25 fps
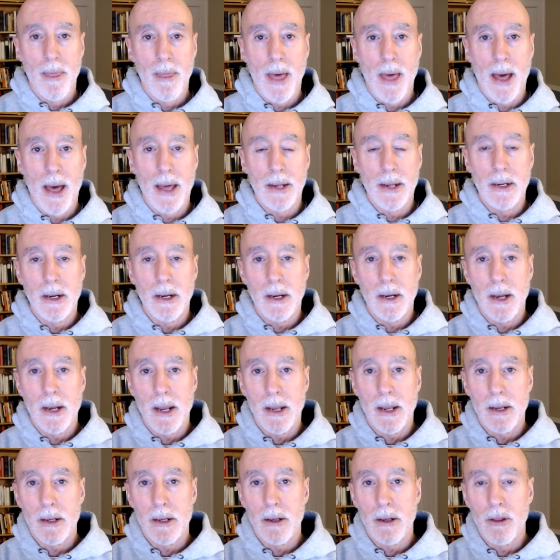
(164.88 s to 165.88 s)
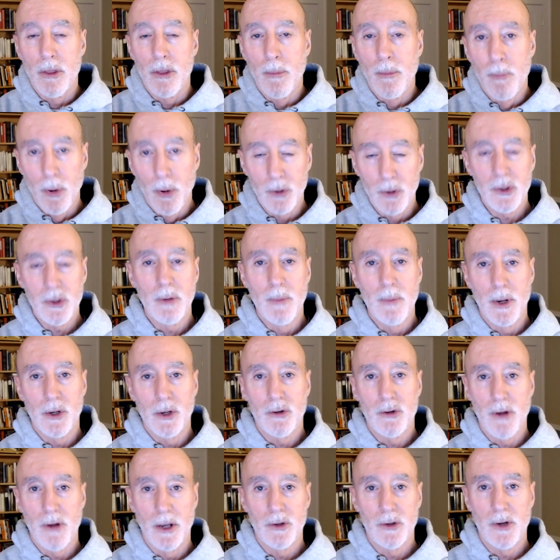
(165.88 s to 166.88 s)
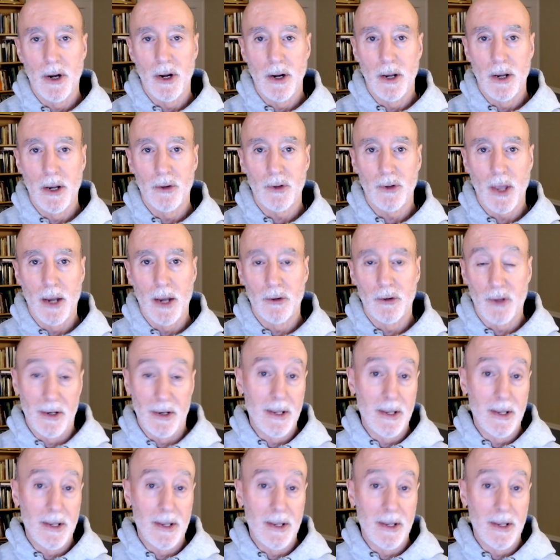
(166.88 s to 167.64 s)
that the Bush administration in this case,